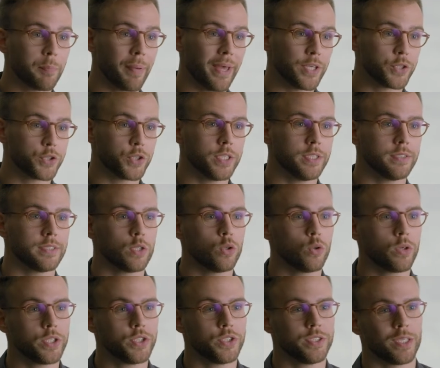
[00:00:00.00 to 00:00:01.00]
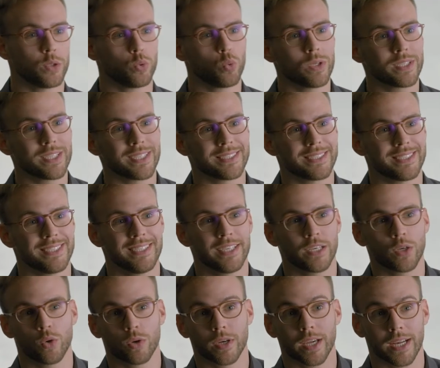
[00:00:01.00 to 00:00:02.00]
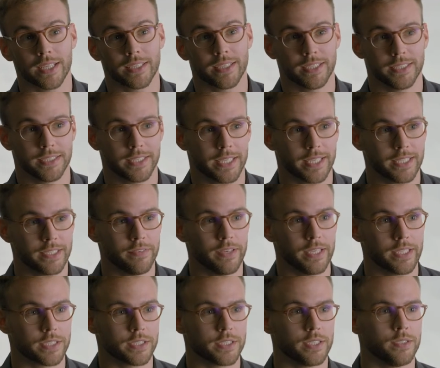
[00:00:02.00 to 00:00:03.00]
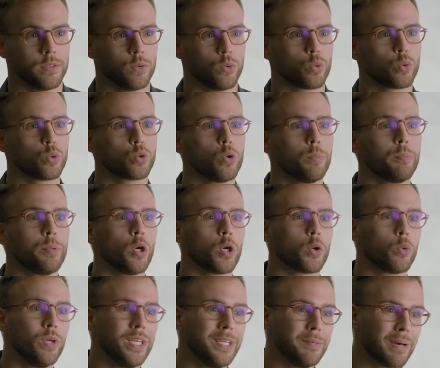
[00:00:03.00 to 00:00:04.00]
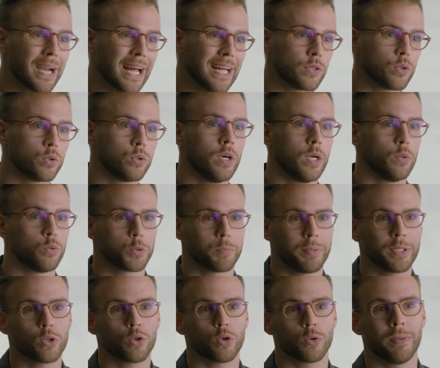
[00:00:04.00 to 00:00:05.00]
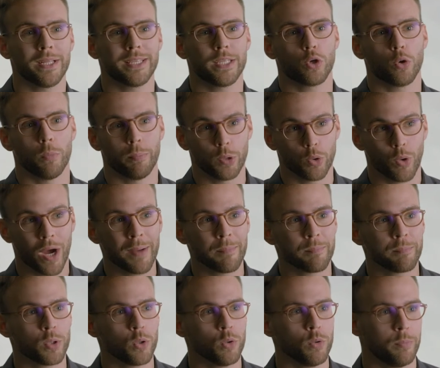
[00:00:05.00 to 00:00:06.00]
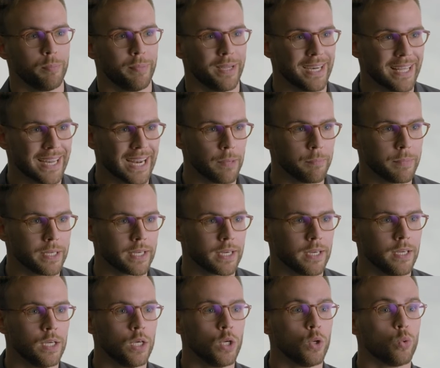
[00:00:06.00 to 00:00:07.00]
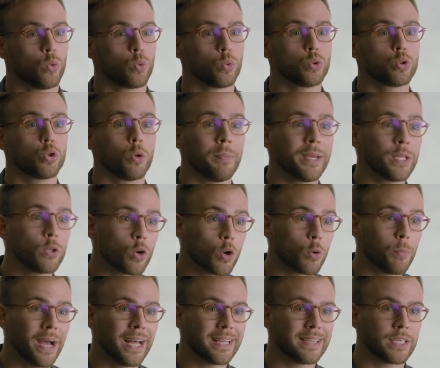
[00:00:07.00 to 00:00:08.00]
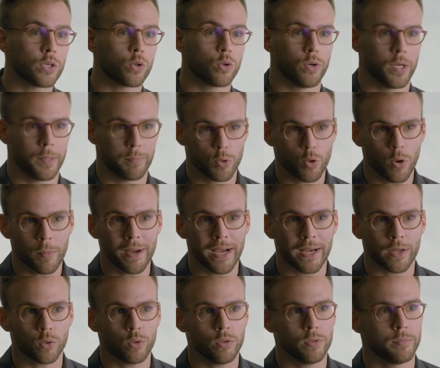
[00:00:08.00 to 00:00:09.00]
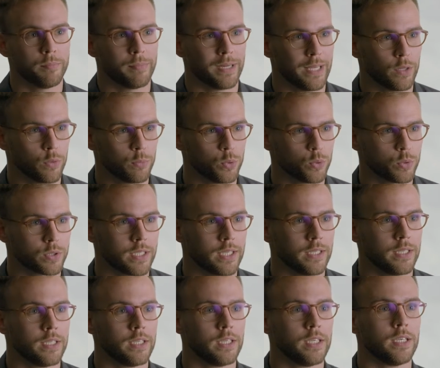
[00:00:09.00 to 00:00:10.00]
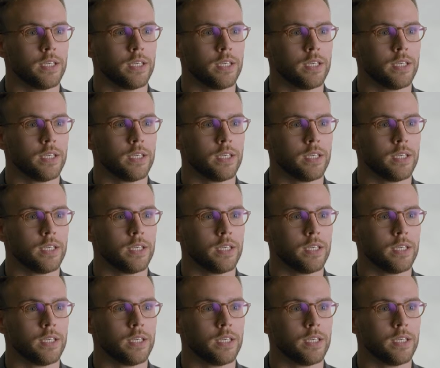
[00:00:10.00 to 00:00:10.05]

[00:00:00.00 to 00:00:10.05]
Each bring different characteristics to the drinks they make, a more balanced taste and a wider aromatic spectrum for Arabica, and a less aromatic, more bitter taste for Robusta.